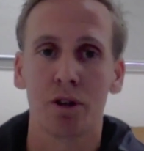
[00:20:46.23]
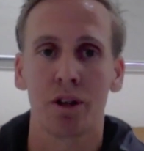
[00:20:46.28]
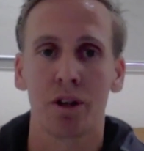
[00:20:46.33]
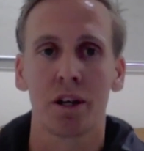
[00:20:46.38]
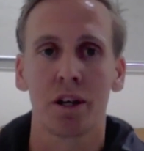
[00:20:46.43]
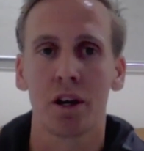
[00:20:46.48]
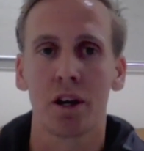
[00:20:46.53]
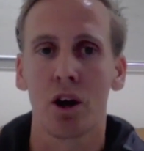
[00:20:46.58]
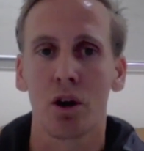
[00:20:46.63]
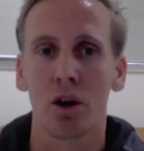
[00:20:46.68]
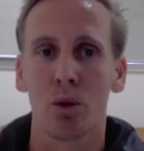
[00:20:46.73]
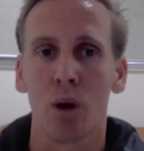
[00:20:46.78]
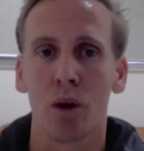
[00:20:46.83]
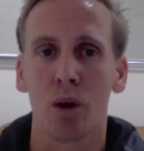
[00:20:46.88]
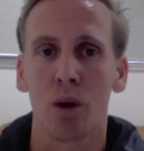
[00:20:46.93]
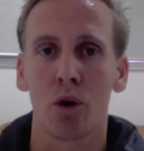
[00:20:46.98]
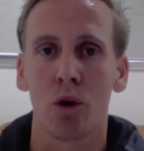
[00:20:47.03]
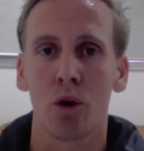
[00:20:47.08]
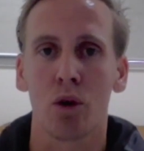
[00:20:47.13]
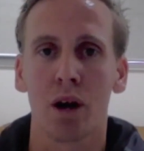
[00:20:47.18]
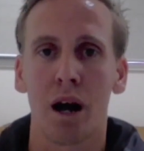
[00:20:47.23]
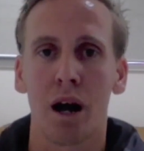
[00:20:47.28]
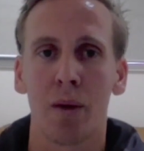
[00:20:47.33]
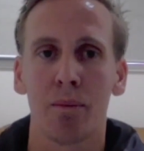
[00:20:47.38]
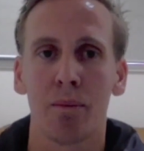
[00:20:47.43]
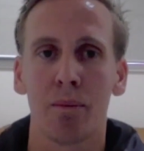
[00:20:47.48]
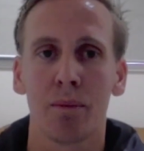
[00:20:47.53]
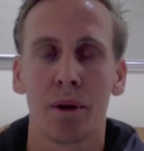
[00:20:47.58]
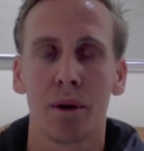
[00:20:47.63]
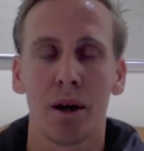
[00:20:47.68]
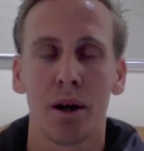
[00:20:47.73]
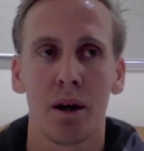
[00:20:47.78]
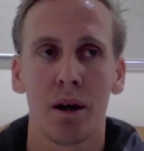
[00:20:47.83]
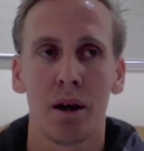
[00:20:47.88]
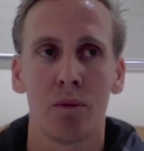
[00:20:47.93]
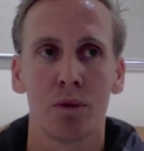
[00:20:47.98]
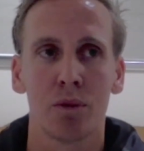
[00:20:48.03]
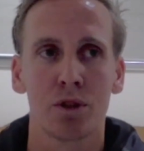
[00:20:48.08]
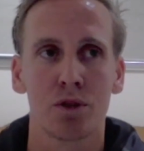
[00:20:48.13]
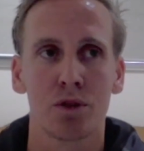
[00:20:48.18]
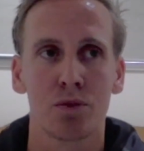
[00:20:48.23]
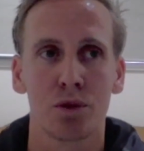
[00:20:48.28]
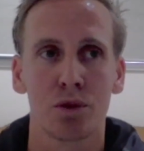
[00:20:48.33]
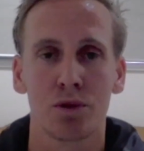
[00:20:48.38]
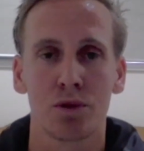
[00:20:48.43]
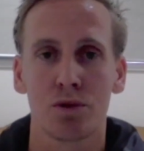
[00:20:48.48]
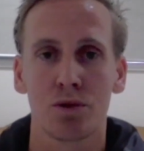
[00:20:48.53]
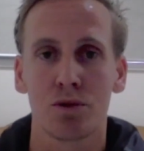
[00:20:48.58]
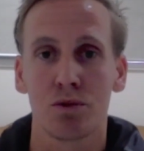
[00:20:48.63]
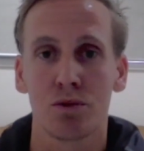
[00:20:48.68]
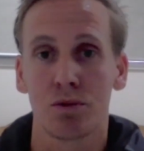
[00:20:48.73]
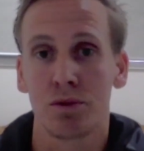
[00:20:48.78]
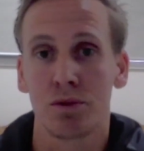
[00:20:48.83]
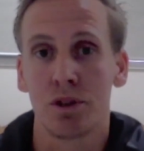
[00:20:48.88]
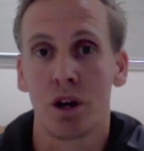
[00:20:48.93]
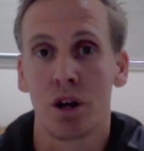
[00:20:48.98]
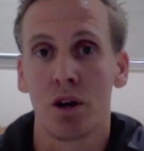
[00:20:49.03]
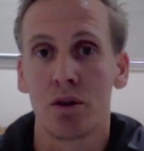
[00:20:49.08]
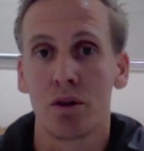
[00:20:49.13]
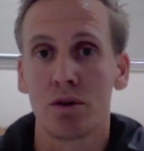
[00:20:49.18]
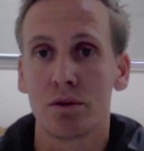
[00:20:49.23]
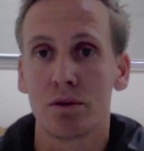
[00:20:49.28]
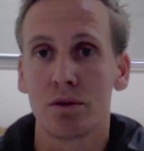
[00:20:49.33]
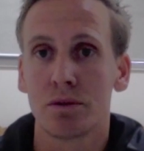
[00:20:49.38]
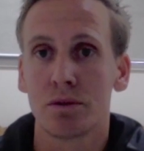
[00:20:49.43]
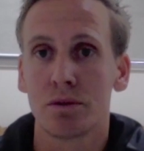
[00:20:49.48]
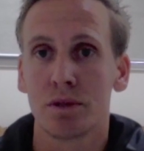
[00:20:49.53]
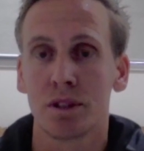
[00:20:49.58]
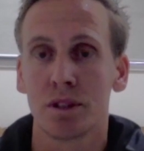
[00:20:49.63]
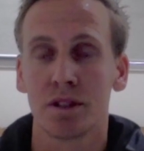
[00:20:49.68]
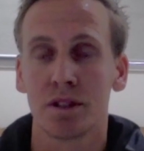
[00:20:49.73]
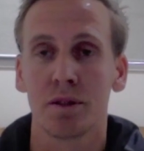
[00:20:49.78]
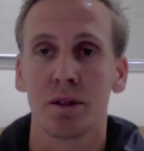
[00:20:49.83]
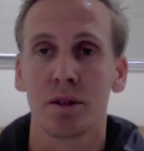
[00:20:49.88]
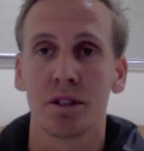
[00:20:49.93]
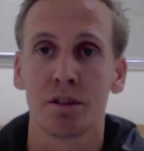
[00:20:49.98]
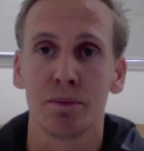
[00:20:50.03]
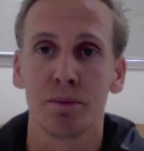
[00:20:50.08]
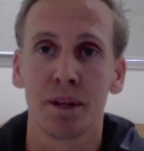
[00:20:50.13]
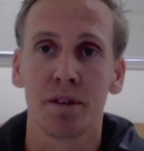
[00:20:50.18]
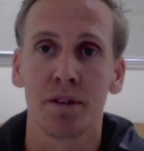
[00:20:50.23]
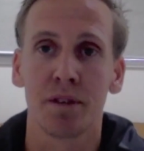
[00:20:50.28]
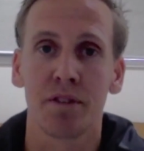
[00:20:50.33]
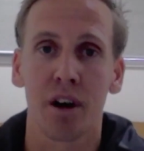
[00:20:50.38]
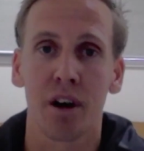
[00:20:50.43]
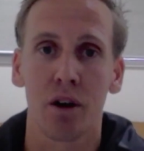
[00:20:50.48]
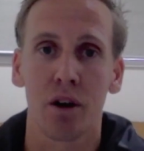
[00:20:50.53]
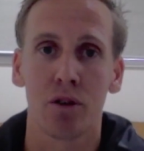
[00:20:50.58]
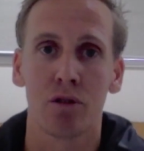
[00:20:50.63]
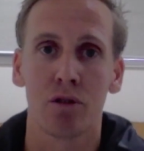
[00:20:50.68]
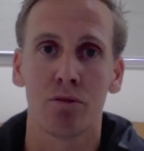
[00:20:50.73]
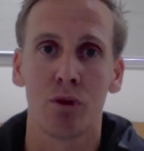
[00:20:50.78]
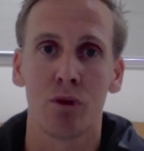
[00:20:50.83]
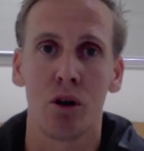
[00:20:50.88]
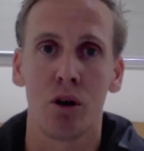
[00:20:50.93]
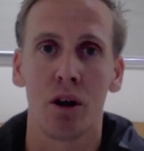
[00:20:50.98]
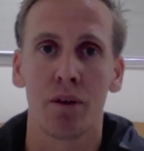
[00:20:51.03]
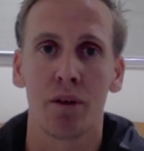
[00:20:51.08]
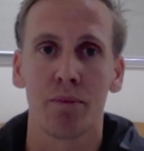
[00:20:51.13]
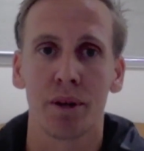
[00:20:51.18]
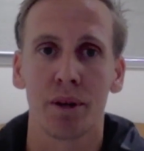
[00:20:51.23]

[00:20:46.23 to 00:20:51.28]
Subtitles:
I didn't go to one World Cup, which you know is a big failure of mine.